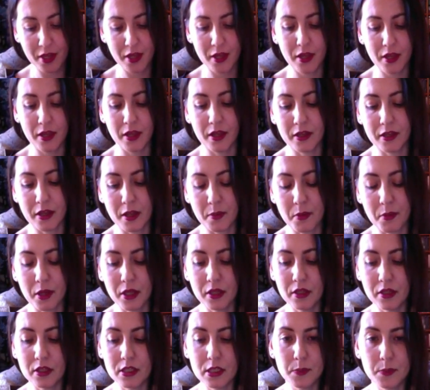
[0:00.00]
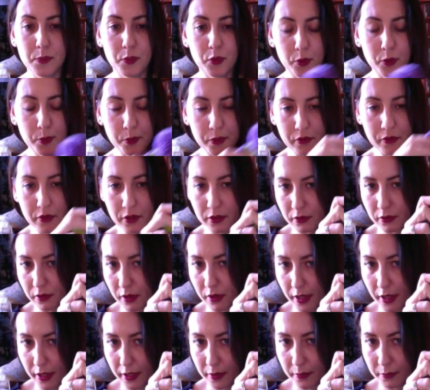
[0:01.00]
And I made this purple and
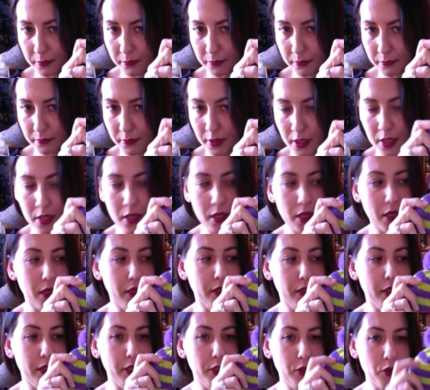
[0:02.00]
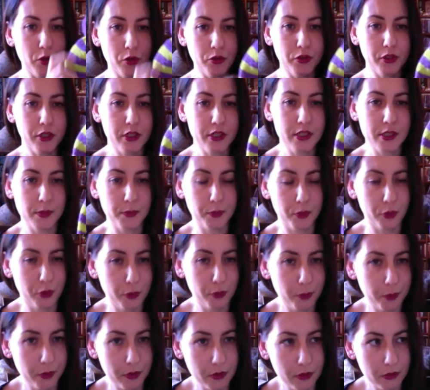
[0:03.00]
lime. And I know there's a
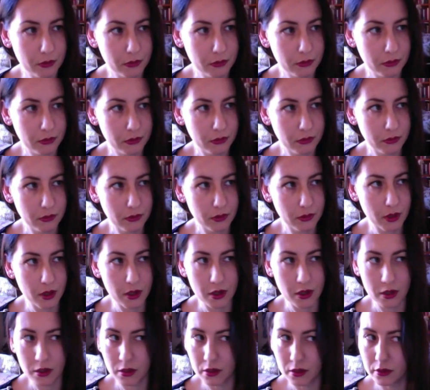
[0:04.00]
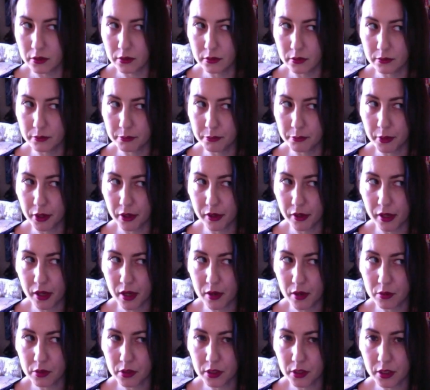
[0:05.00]
purple berry
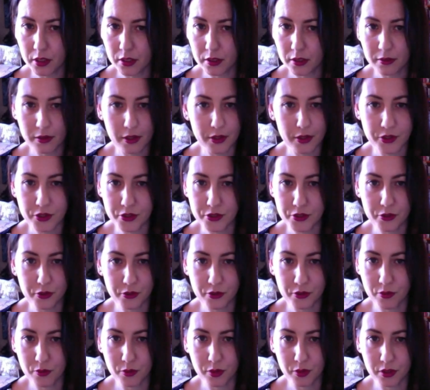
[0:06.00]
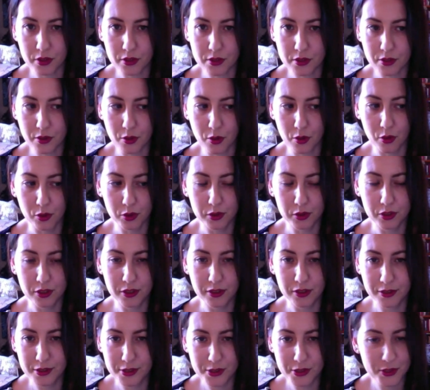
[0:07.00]
out there. I just don't know what it's called.
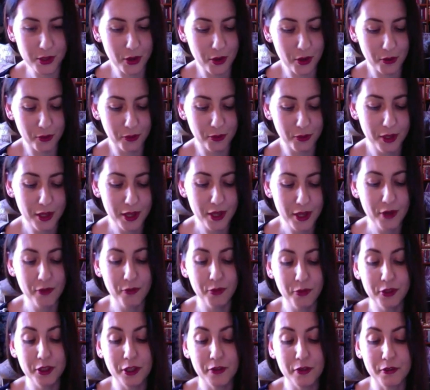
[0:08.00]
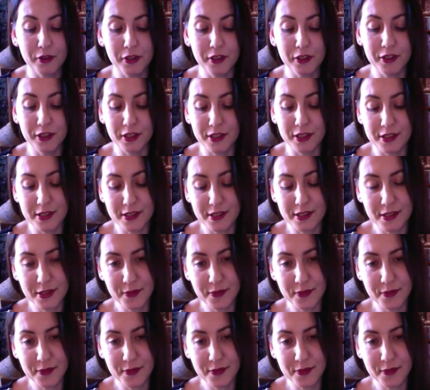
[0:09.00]
So whatever it is.